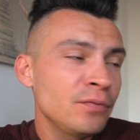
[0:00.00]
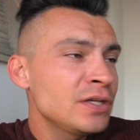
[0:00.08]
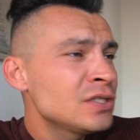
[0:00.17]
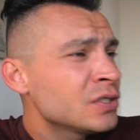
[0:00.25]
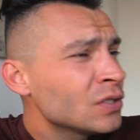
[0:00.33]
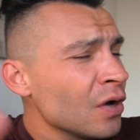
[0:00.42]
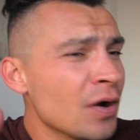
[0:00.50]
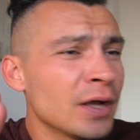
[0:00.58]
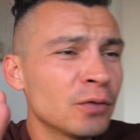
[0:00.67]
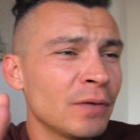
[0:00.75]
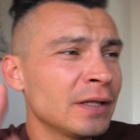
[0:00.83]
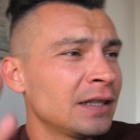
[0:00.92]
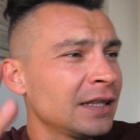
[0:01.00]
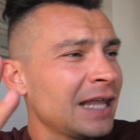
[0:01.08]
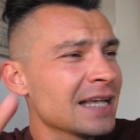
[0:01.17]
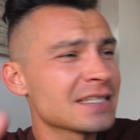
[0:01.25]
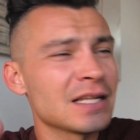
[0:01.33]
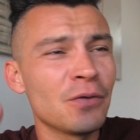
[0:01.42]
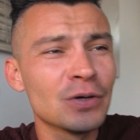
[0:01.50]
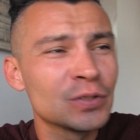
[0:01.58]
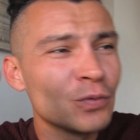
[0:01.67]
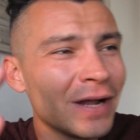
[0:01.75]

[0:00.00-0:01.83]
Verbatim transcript: We saw it when Tesla was